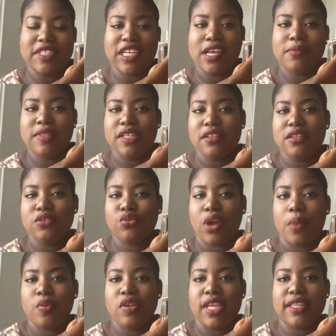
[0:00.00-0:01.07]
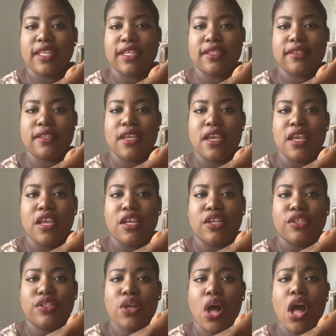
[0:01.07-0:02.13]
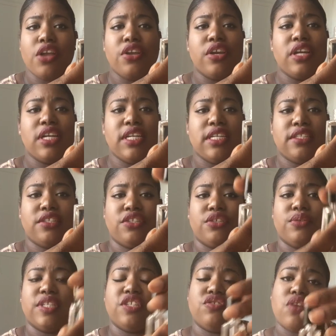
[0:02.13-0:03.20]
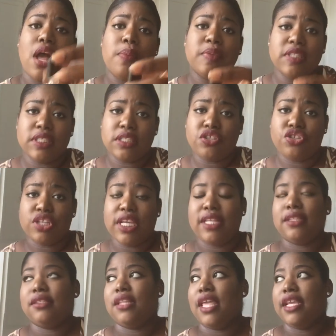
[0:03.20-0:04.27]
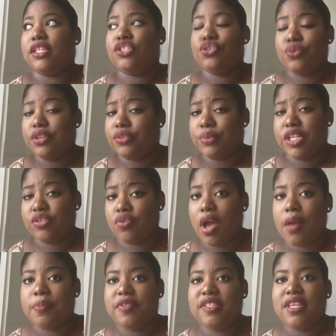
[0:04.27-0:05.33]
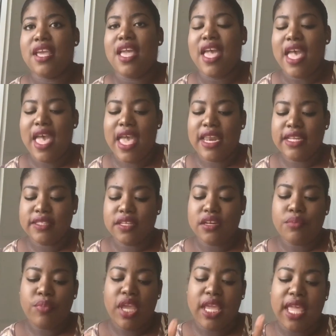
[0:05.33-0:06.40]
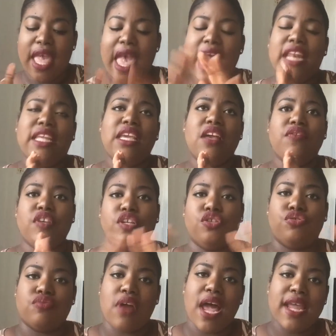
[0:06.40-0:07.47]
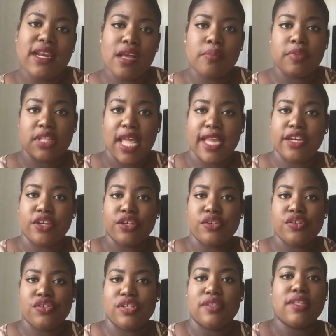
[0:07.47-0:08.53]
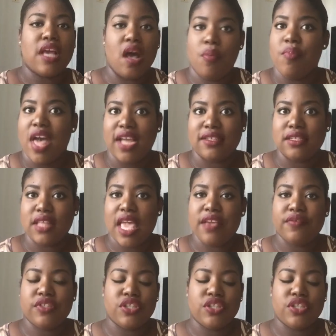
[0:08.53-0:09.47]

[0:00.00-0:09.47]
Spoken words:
Comes in a little dropper like this. So all you're gonna need to do is drop legit like 2 to 3 drops, and it's gonna make any of your dried up liners just come back to life.